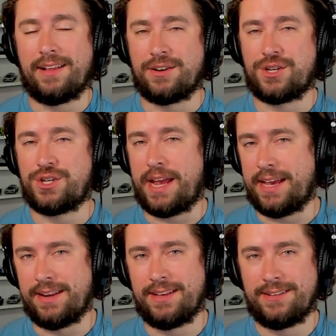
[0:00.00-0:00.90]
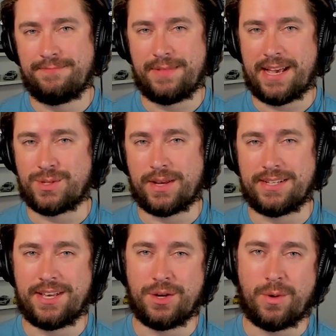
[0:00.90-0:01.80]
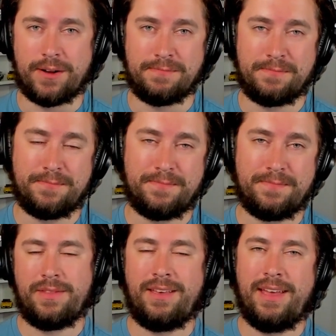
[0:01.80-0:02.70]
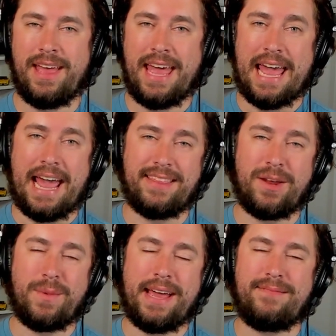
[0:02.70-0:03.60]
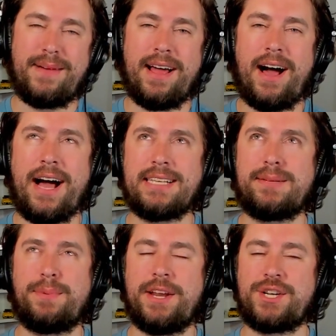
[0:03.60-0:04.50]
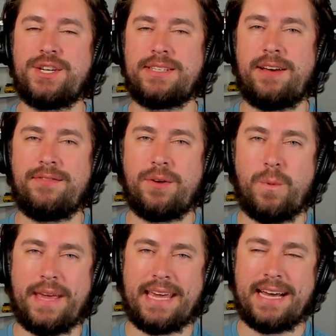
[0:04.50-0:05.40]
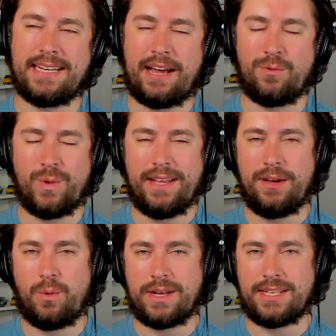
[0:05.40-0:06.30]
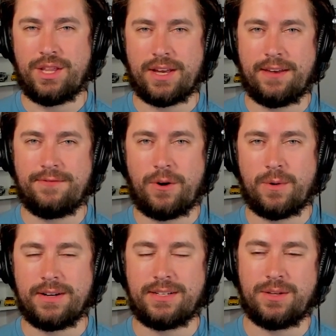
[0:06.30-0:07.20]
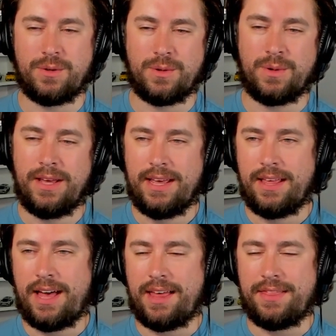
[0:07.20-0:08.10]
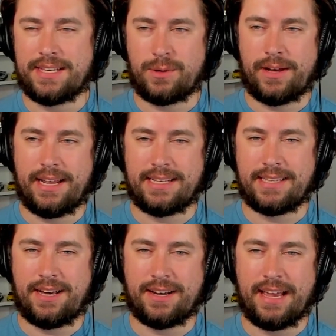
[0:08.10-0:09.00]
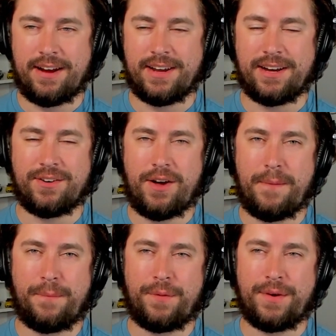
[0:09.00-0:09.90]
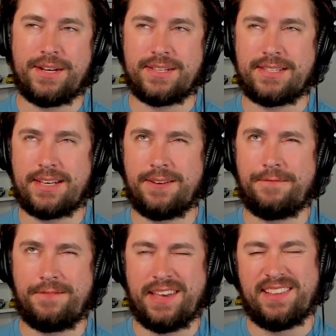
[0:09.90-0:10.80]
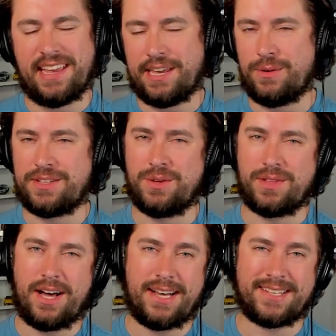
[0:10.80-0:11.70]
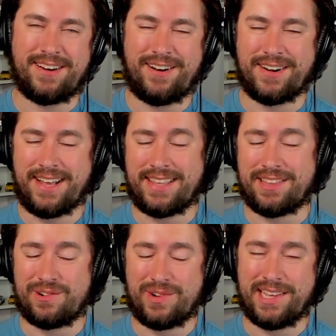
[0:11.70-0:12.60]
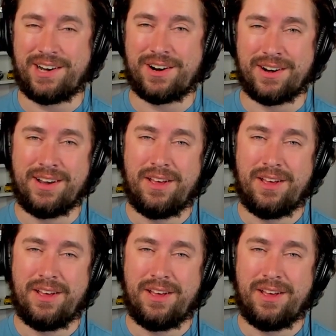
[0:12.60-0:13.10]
shade as we continue on. And then we have my Haas predictions of the weekend. I really wasn't looking forward to this one, as the Hungarian Grand Prix just doesn't feel like it would suit the Haas car. Not that there really are